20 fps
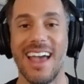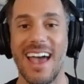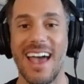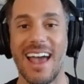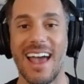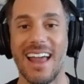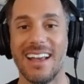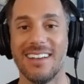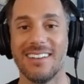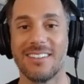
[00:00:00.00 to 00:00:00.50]

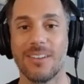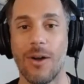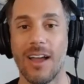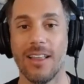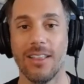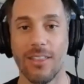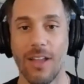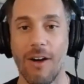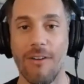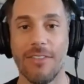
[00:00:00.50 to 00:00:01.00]
And so
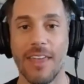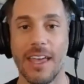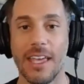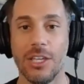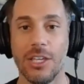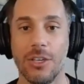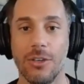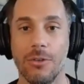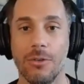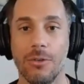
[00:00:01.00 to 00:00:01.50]
I love
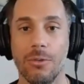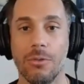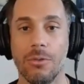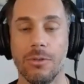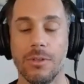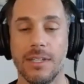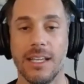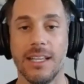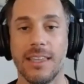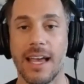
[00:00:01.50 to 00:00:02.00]
that
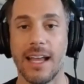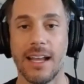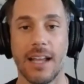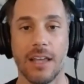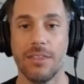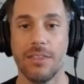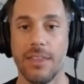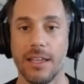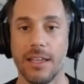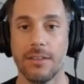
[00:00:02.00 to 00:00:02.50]
you did that. And
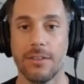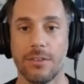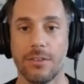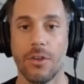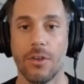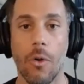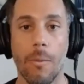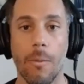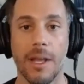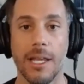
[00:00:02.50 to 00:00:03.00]
I think
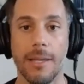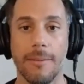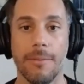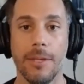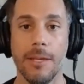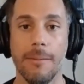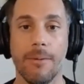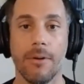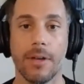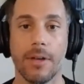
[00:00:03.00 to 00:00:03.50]
so many
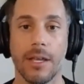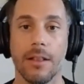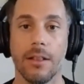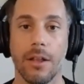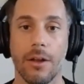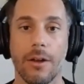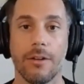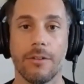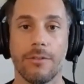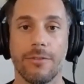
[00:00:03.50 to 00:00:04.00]
people can
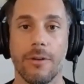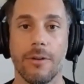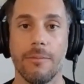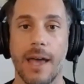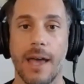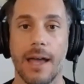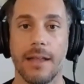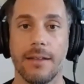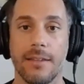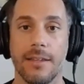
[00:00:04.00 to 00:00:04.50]
learn
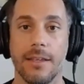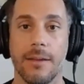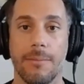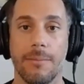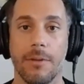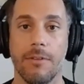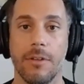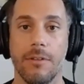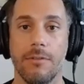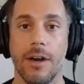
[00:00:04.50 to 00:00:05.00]
from that
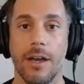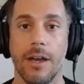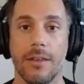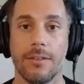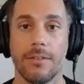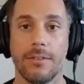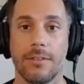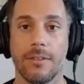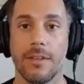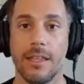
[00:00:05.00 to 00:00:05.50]
tip of
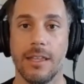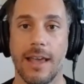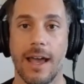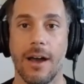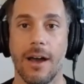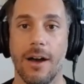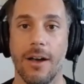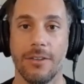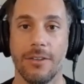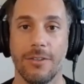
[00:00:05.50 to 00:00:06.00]
advice and
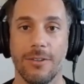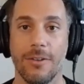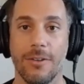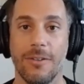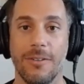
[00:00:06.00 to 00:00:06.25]
that. Yeah, hustle. I would say